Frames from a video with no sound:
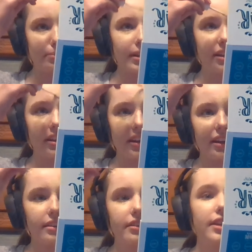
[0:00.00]
blend it
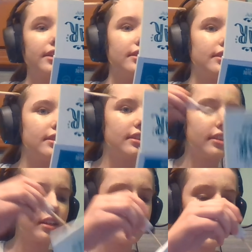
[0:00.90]
in.
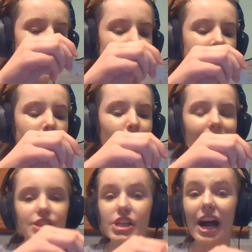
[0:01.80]
And then
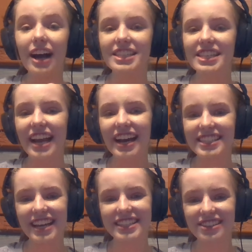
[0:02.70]
watch it oxidize
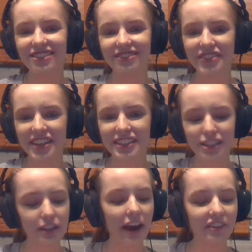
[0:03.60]
as you
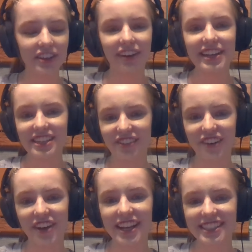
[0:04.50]
do that with the rest of your
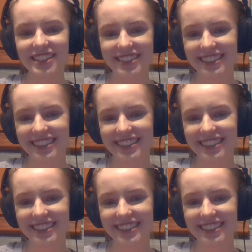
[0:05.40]
face.